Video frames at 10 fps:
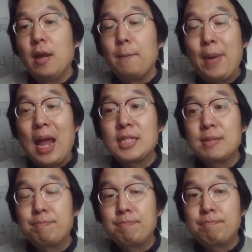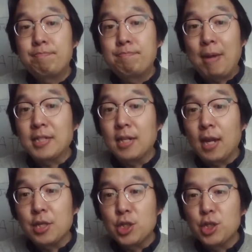
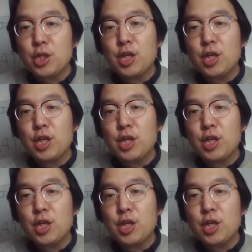Backslash,